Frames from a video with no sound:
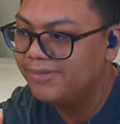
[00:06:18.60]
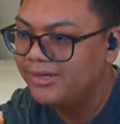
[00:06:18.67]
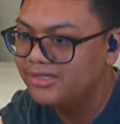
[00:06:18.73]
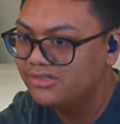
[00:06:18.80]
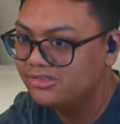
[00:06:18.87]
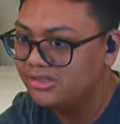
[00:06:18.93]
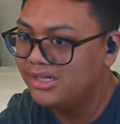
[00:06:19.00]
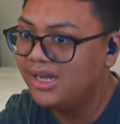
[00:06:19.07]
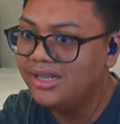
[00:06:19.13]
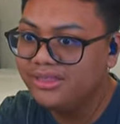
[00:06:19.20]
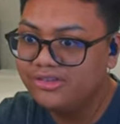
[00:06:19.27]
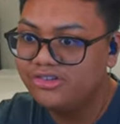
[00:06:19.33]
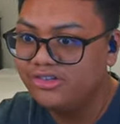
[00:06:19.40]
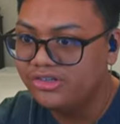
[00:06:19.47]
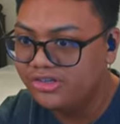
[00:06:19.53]
because there's a lot of
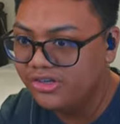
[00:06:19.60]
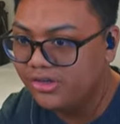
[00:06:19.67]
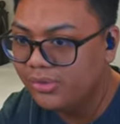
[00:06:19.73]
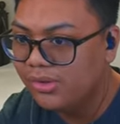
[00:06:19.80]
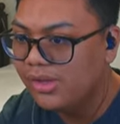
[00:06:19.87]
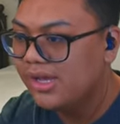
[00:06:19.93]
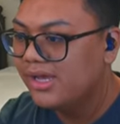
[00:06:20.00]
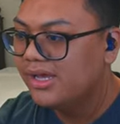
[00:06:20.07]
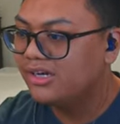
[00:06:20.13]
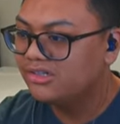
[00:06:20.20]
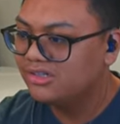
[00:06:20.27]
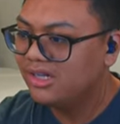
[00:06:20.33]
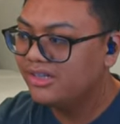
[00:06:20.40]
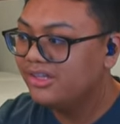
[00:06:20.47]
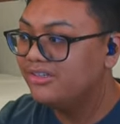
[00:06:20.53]
things you could do, and there's a
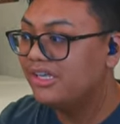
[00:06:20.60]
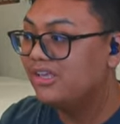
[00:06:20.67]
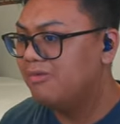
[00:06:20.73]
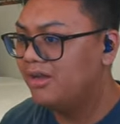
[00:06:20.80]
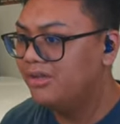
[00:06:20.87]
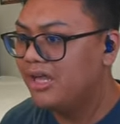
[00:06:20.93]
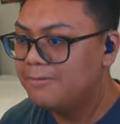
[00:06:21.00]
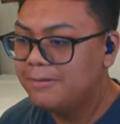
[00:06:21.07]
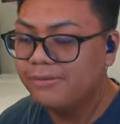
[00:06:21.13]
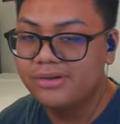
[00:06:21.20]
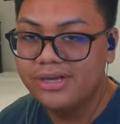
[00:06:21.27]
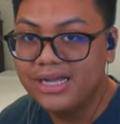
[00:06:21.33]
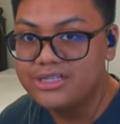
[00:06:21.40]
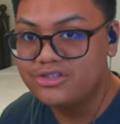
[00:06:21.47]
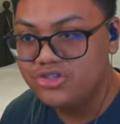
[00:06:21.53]
lot of things that a lot of people are
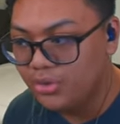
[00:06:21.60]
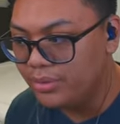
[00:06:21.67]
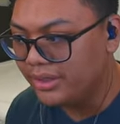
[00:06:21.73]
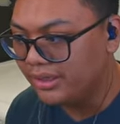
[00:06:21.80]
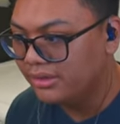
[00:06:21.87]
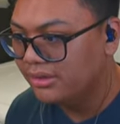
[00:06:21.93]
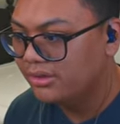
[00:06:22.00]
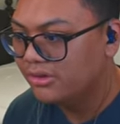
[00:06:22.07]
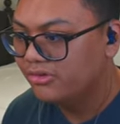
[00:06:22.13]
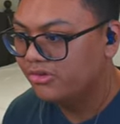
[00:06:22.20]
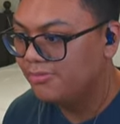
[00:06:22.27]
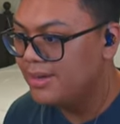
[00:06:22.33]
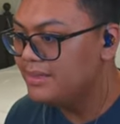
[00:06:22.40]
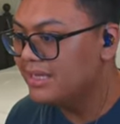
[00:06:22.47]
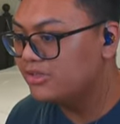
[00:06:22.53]
not doing. So
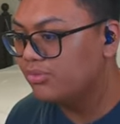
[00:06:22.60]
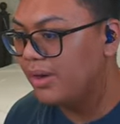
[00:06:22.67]
maybe that's